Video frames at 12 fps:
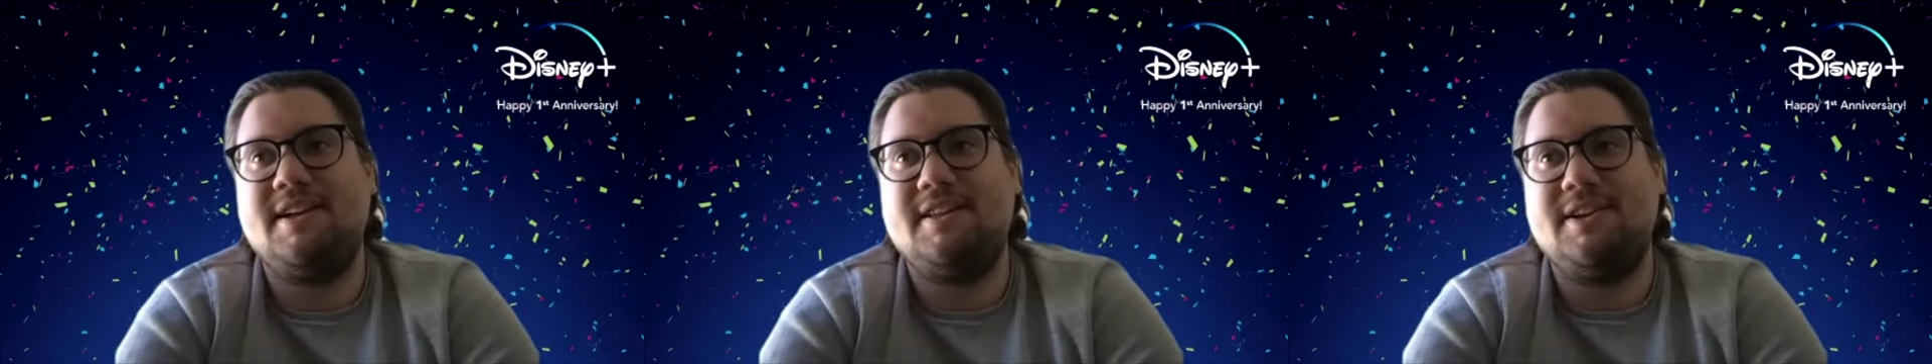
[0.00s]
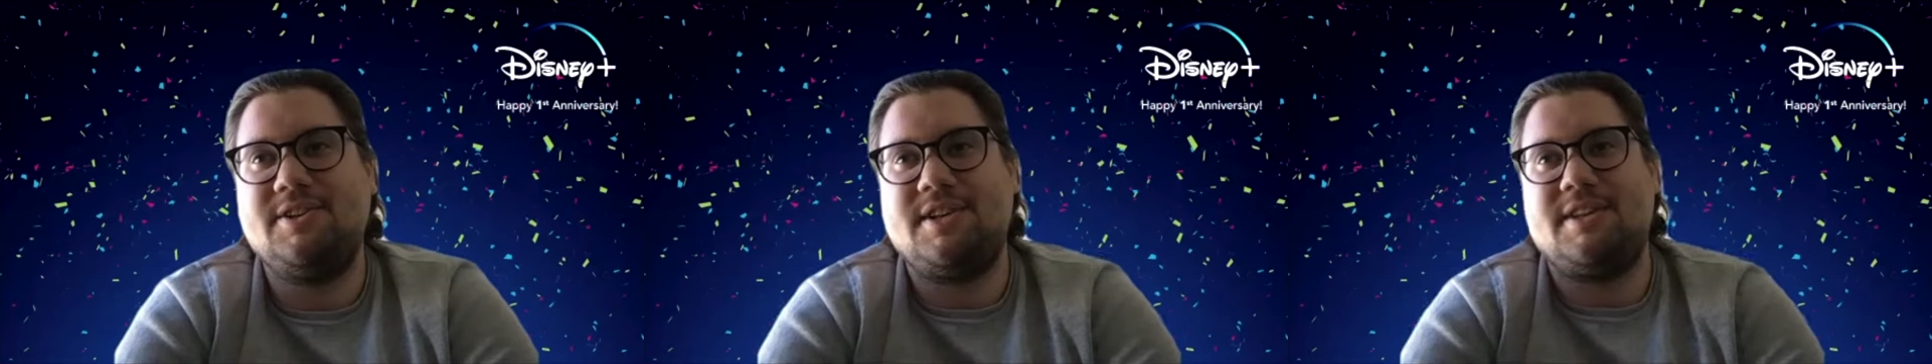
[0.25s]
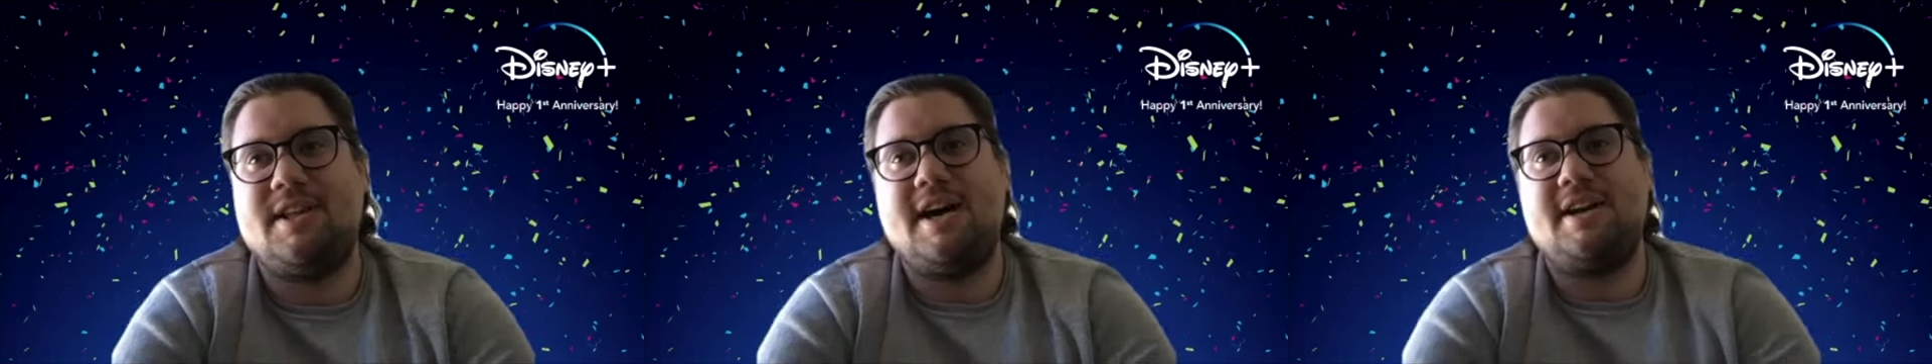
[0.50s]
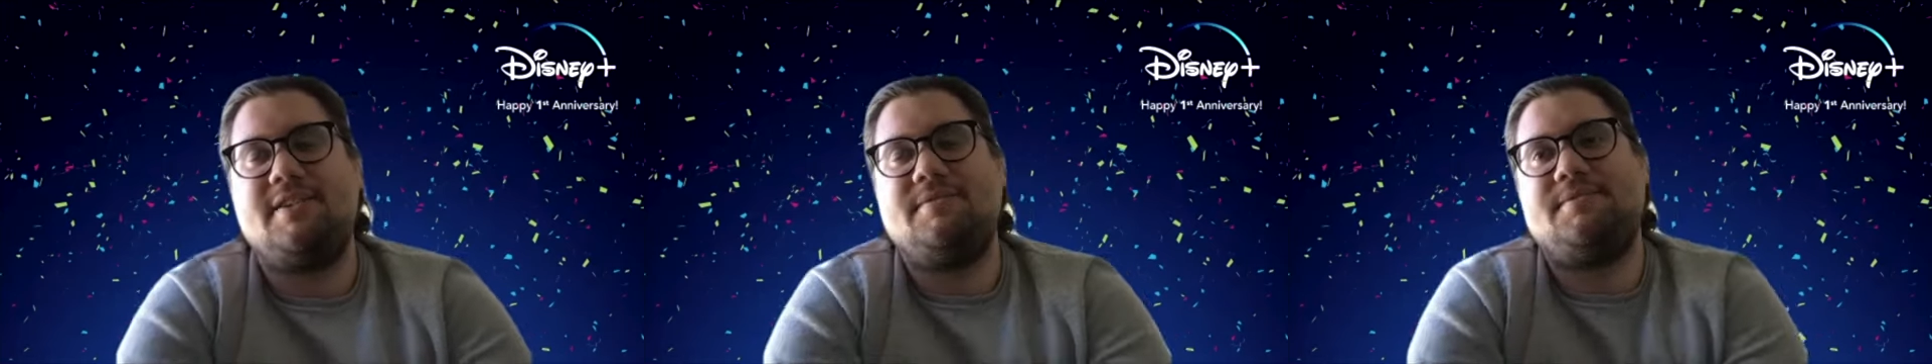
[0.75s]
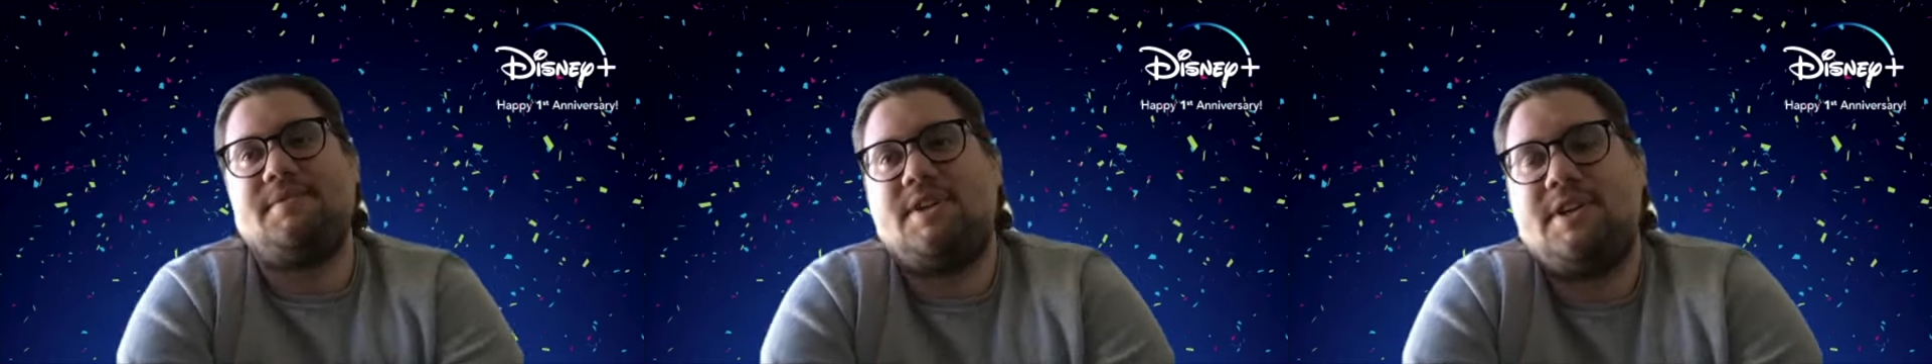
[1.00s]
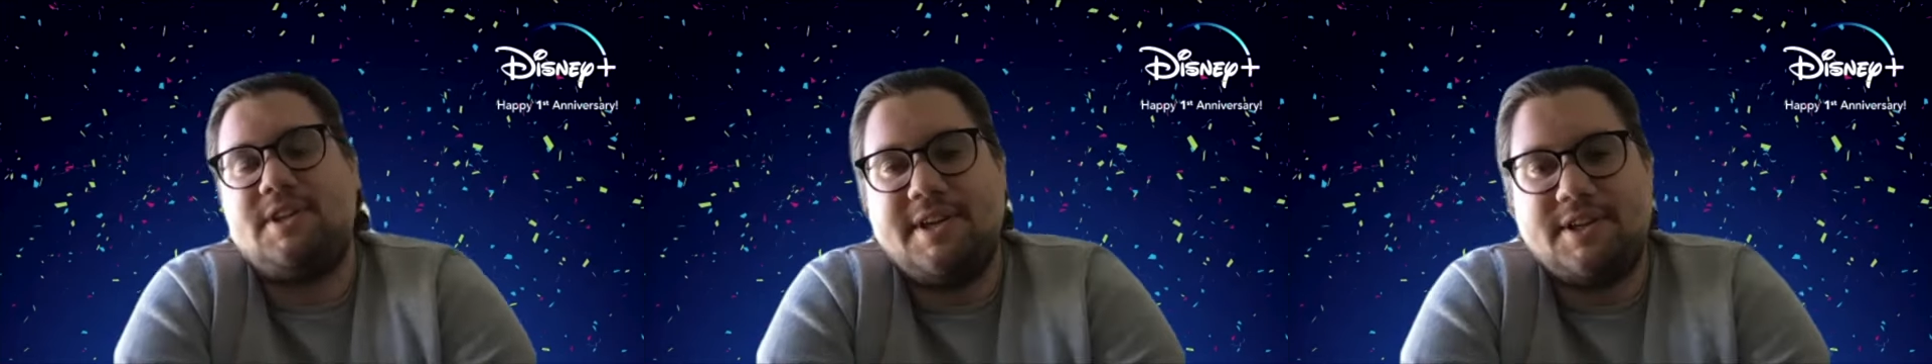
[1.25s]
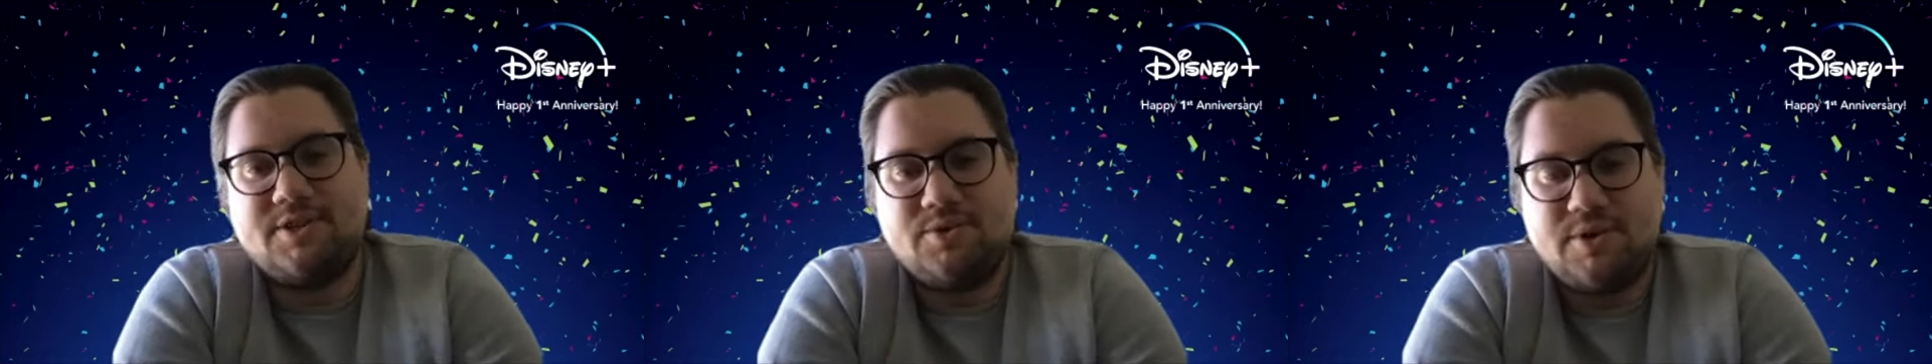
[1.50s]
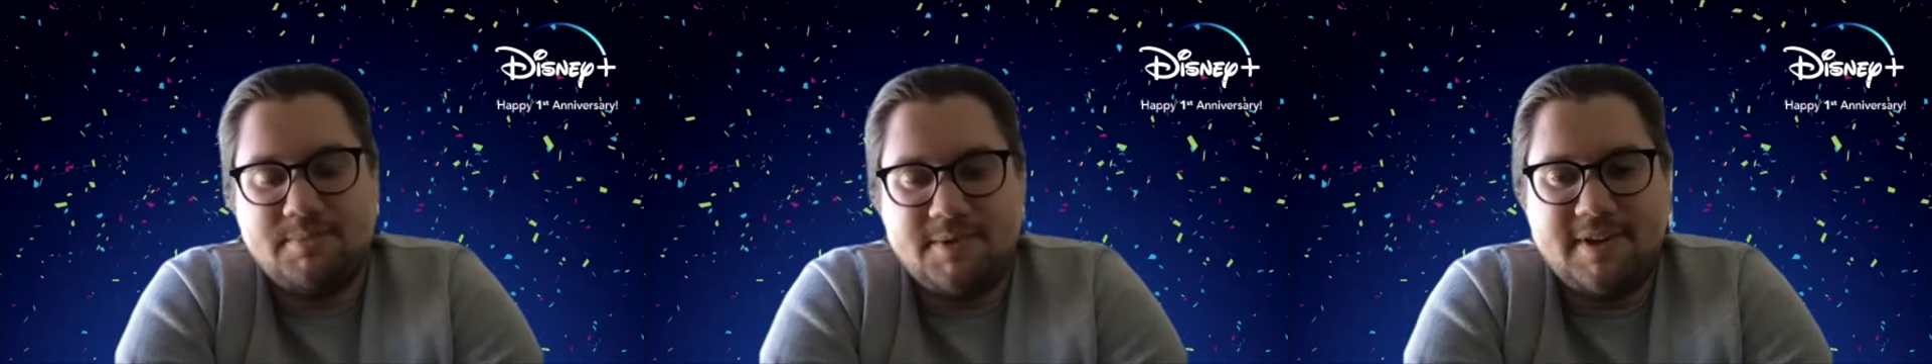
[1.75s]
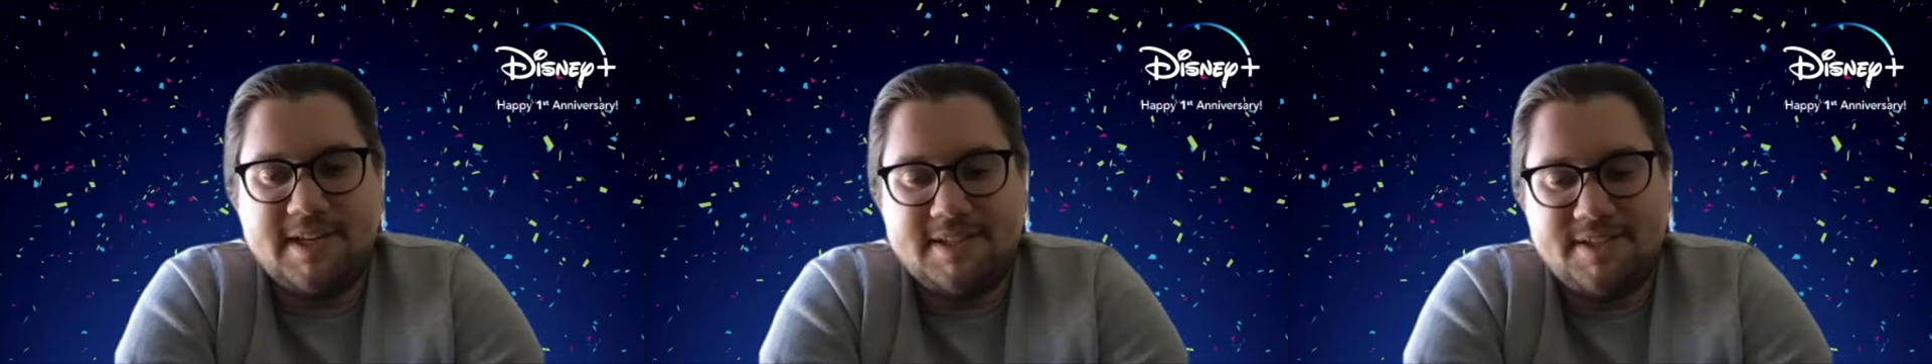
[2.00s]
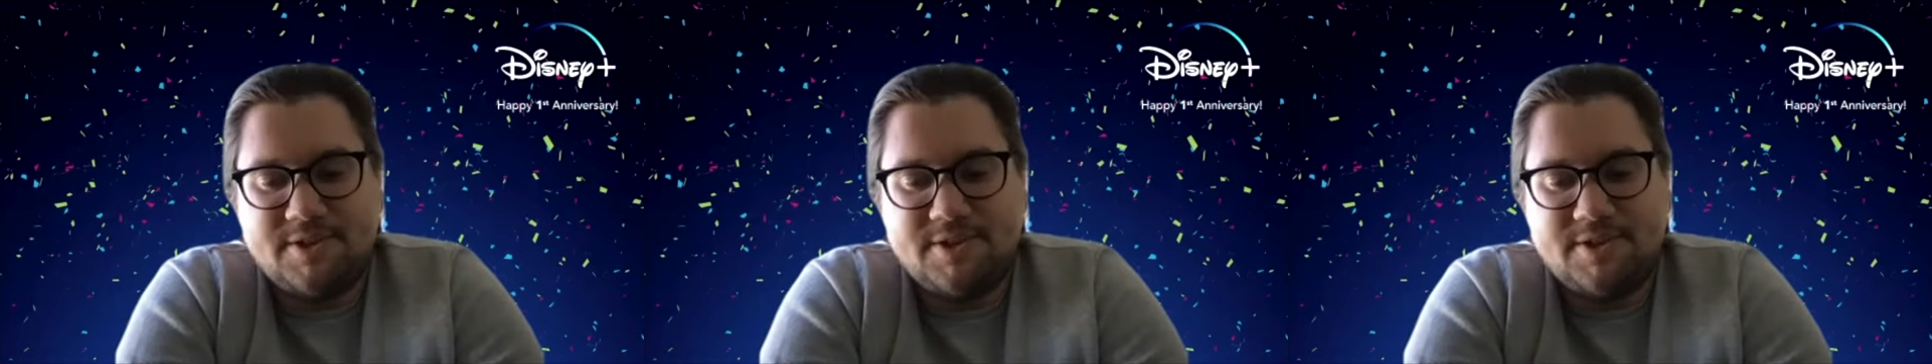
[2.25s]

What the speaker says: there's a lot of clickstream events.